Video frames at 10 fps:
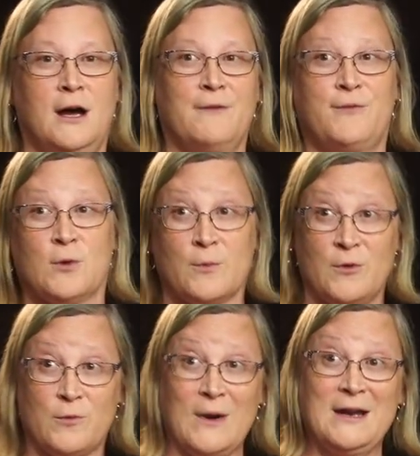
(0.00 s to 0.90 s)
a form
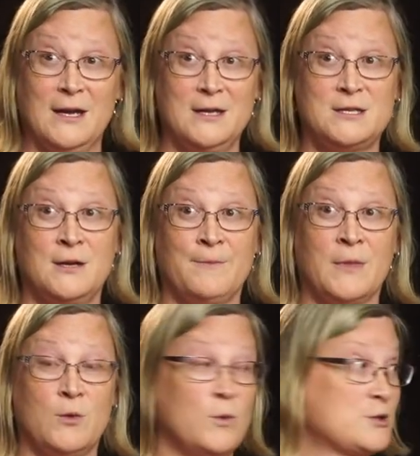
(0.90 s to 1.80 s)
of rennet,
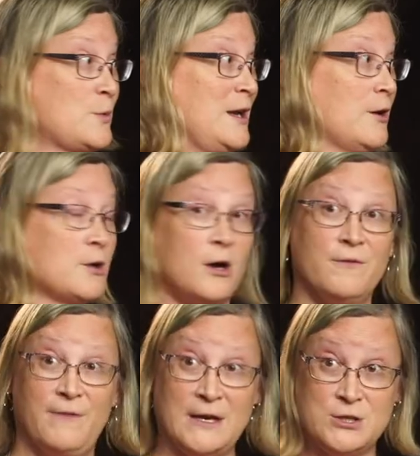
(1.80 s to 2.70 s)
which we now call
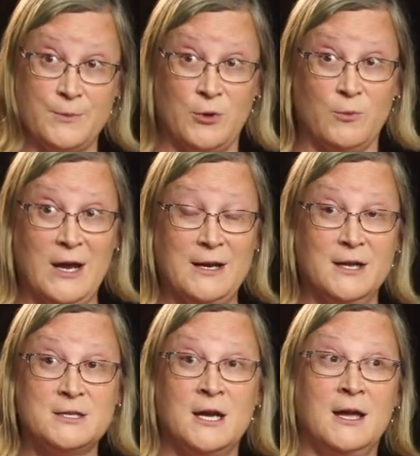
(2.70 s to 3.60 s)
vegetable
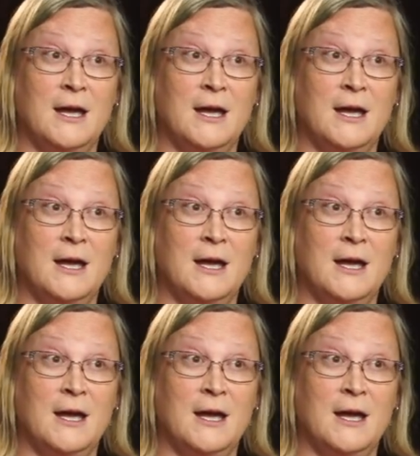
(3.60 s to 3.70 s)
rennet.